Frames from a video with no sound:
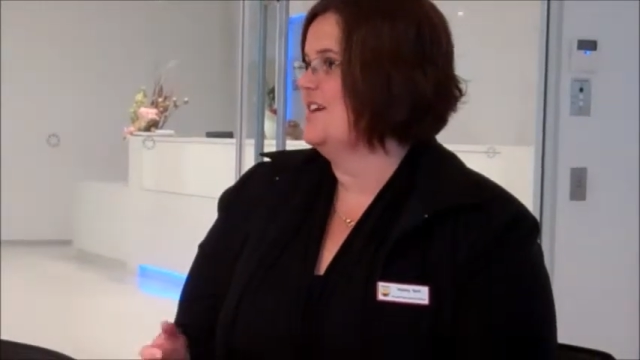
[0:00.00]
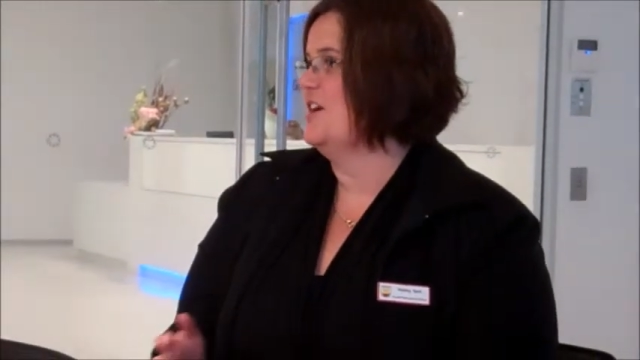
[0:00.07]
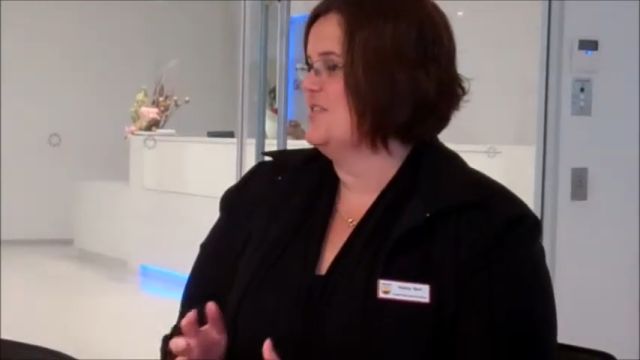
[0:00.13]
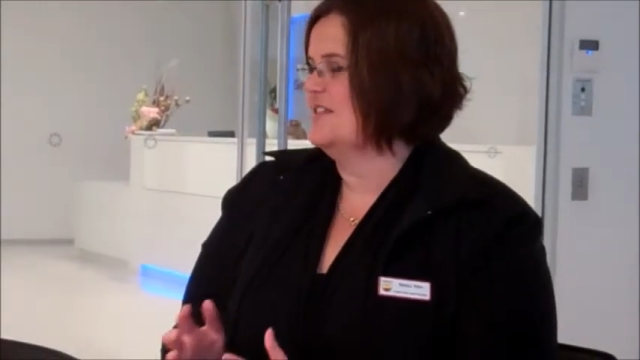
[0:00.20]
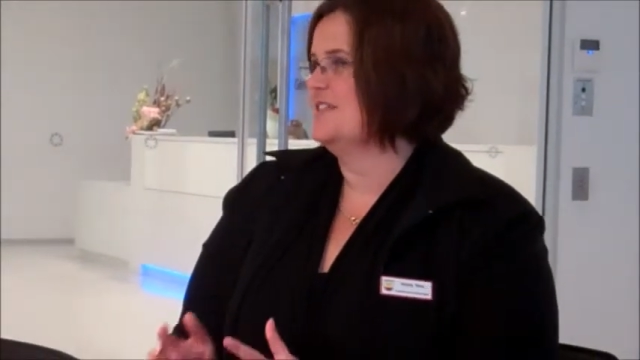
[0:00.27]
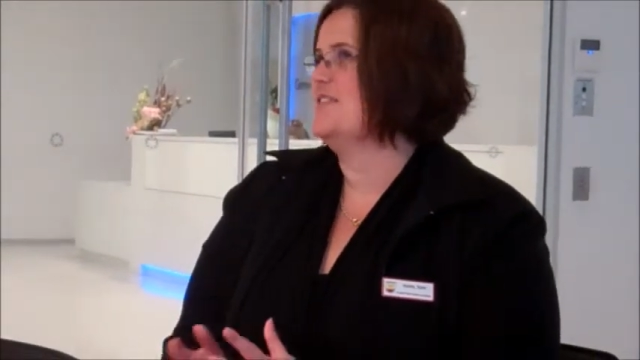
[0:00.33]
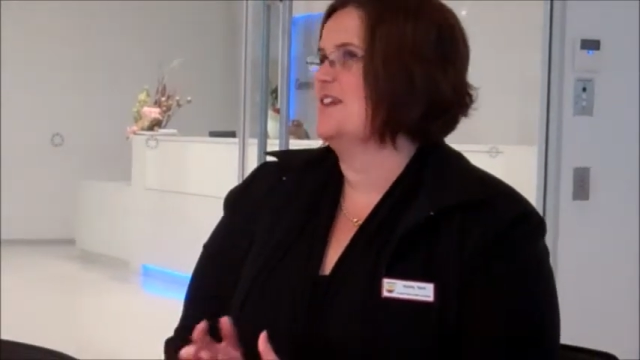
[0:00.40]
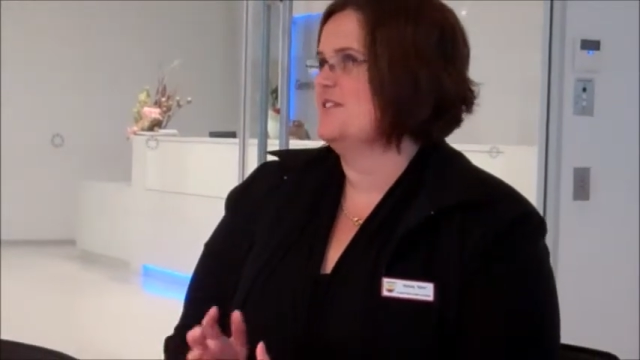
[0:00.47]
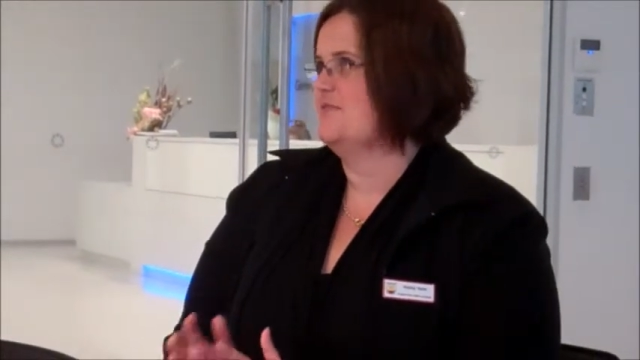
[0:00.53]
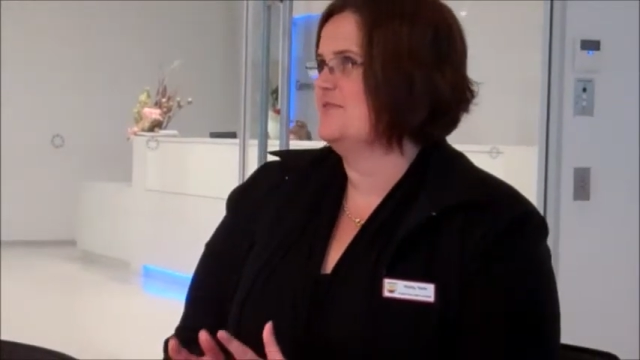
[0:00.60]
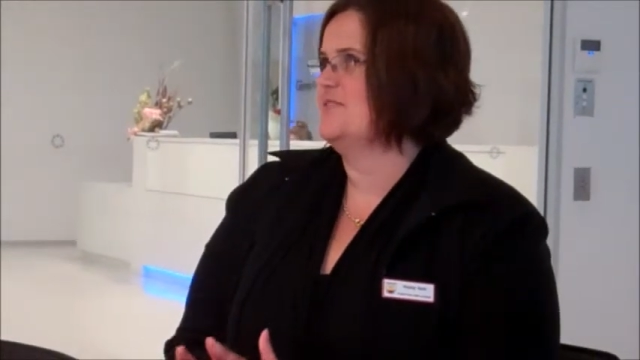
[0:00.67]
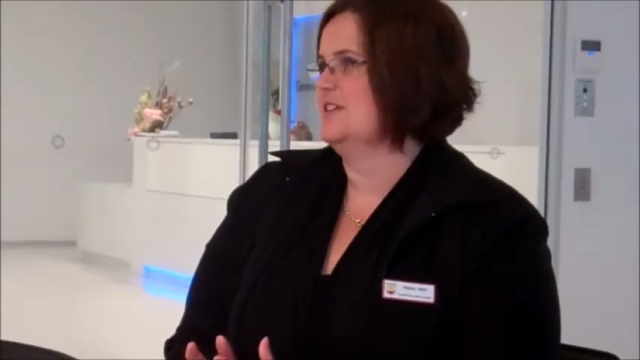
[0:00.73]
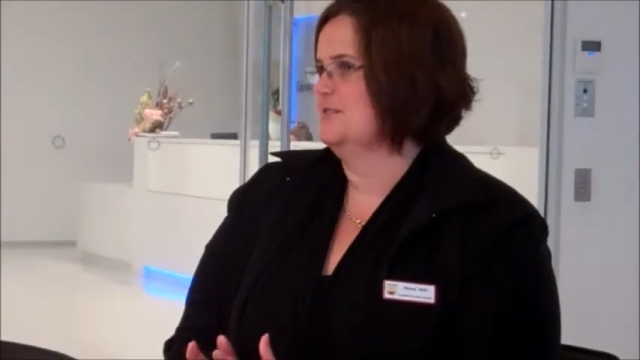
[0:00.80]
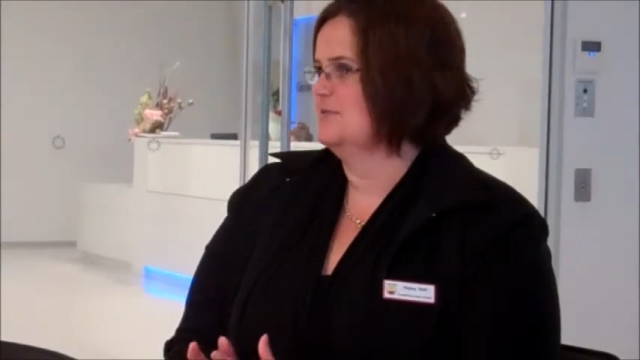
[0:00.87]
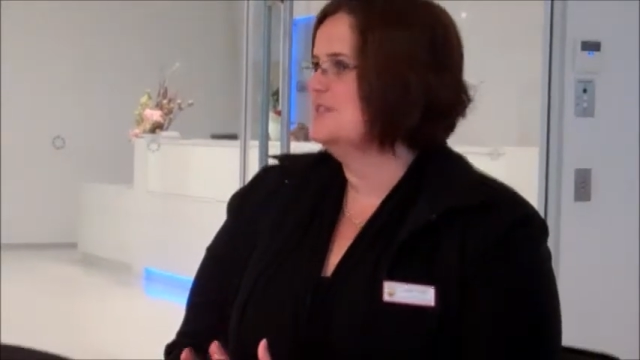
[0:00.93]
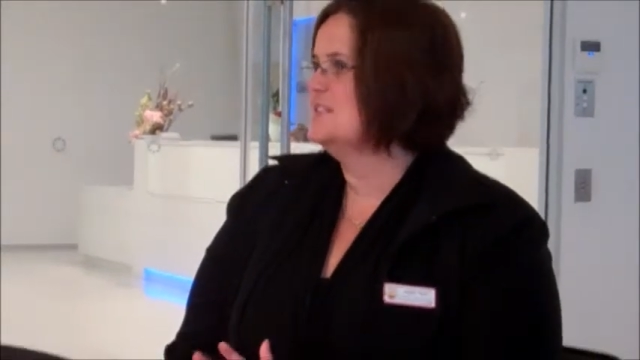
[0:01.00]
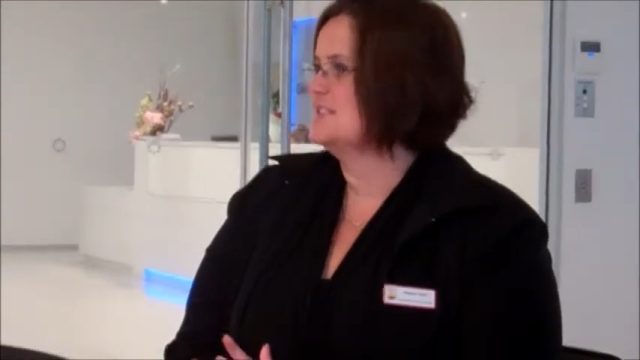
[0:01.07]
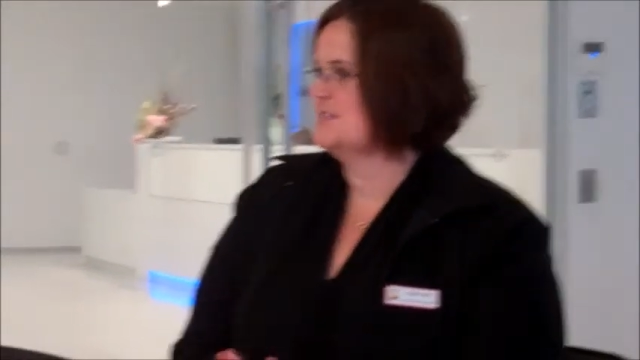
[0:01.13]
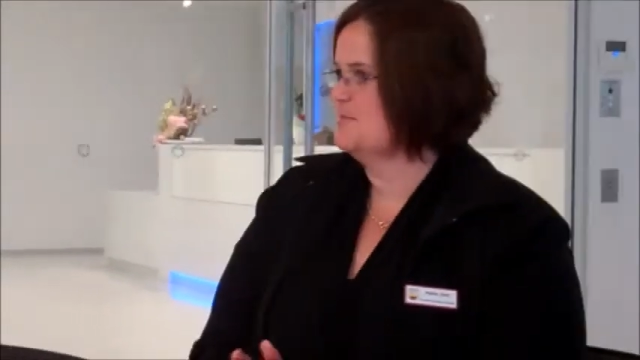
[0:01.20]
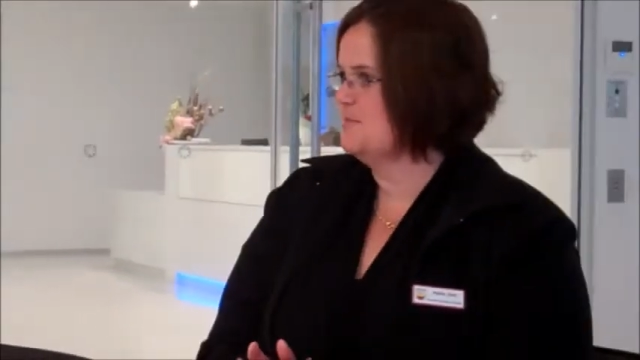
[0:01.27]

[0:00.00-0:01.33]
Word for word: I think they feel it's